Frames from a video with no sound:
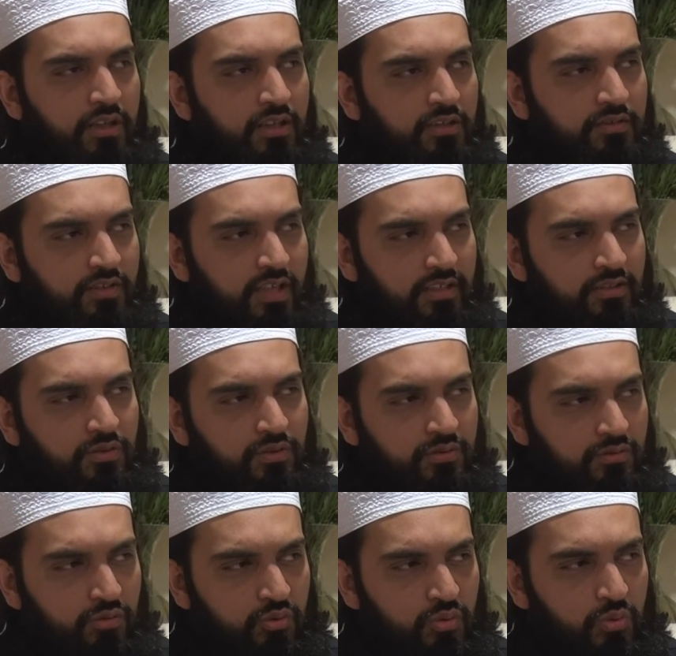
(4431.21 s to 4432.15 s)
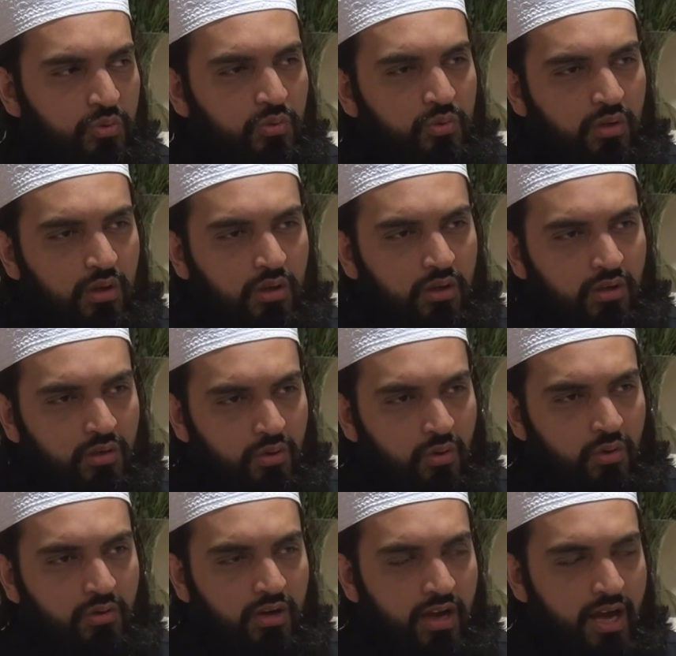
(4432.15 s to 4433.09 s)
He said, you
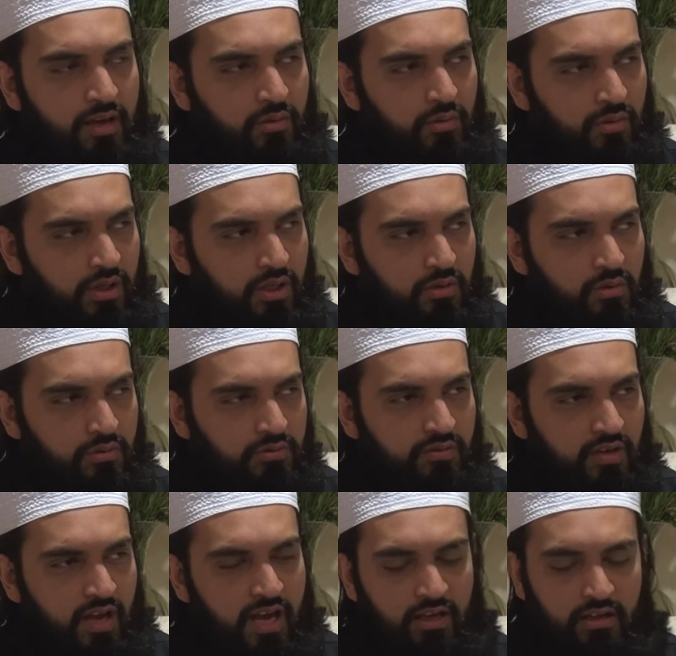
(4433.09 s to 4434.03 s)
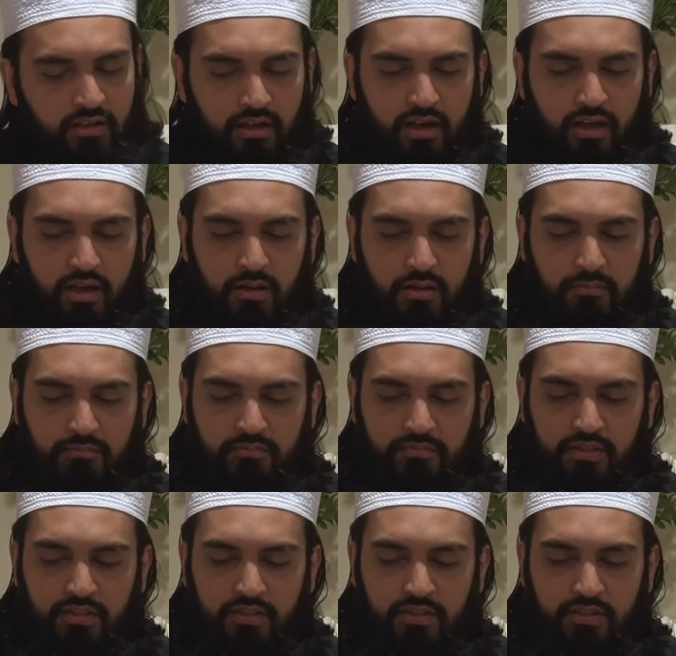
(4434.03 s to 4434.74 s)
look like, or he looks like um,